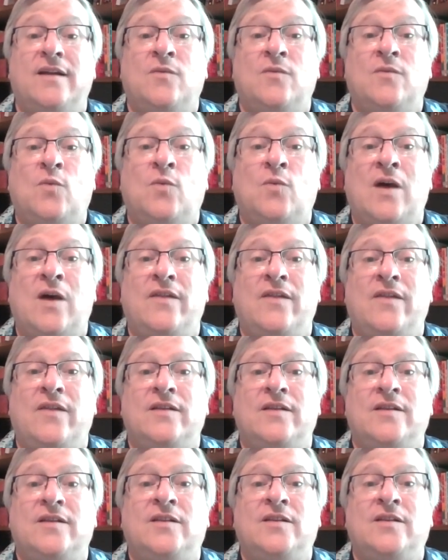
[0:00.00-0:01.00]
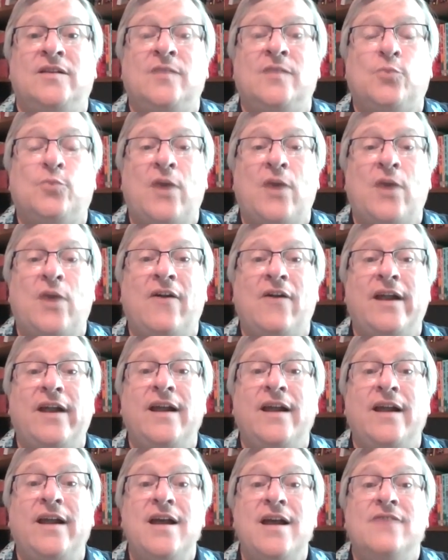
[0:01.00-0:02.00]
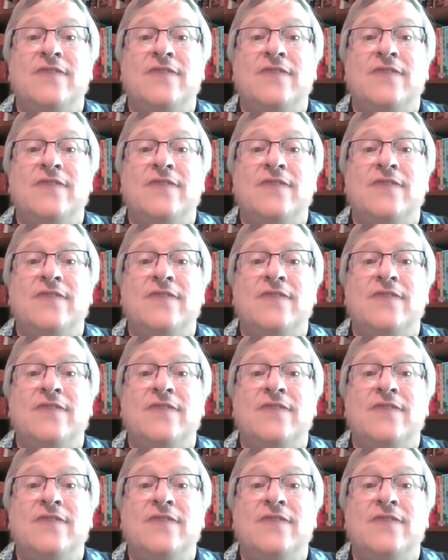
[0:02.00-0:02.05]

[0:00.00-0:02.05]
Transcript: while the temporary